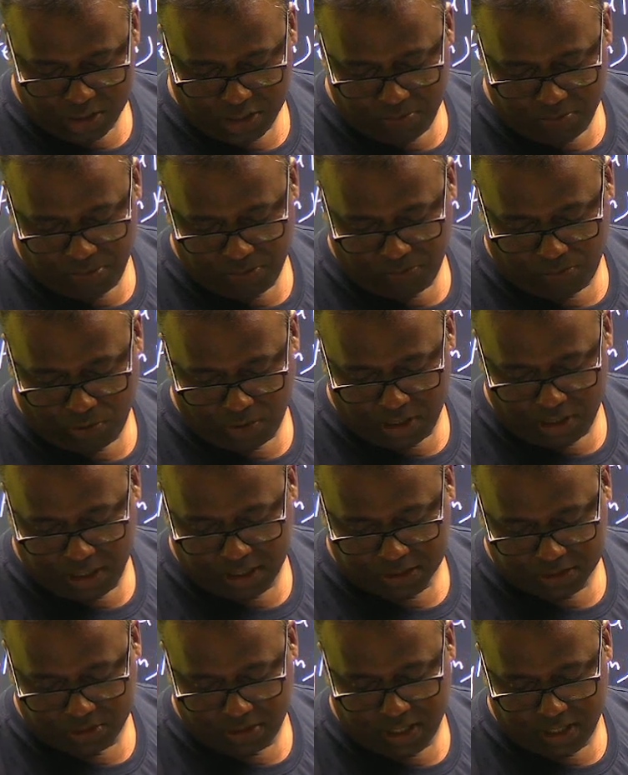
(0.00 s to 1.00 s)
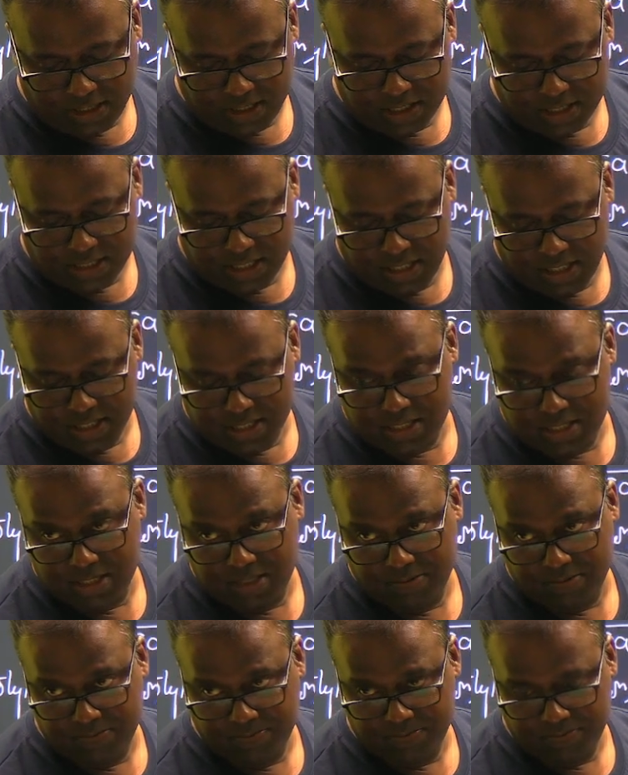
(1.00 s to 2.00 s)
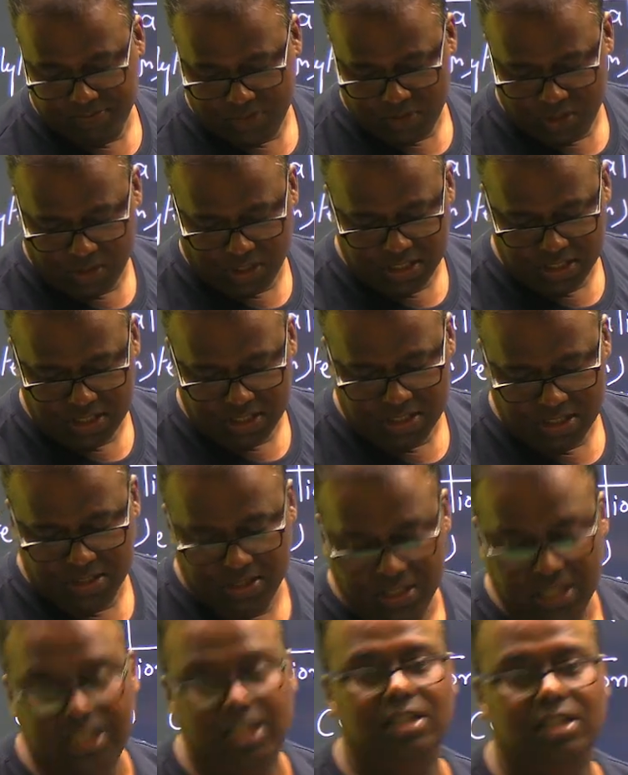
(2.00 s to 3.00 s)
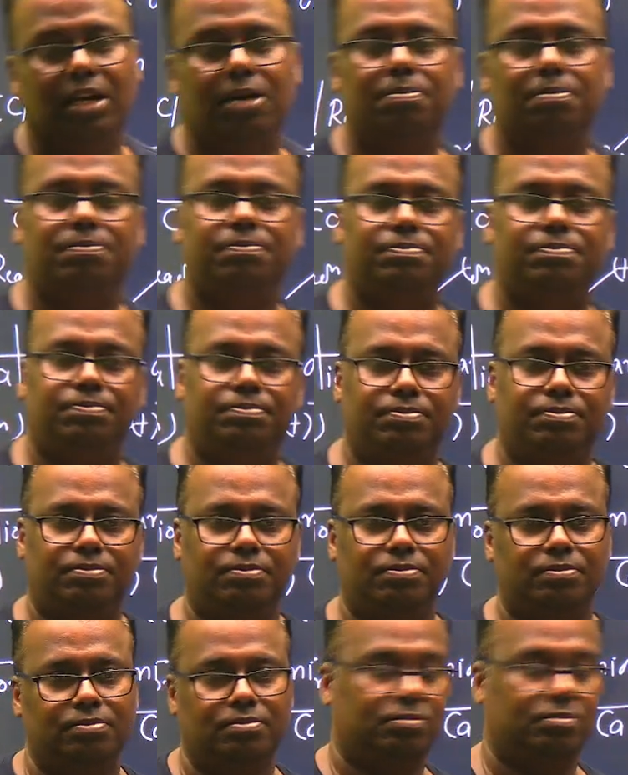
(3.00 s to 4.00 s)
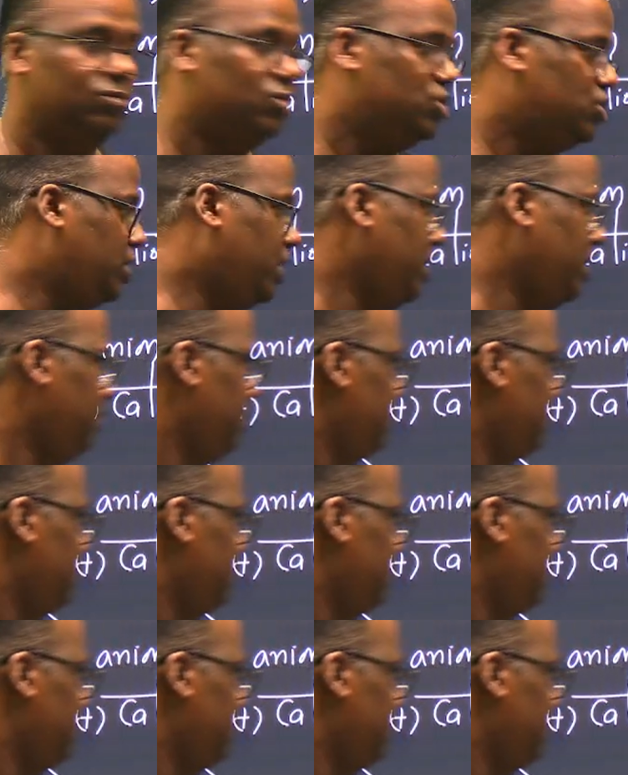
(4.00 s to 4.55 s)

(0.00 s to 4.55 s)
before electrolytic cells, you can just read and come. Okay?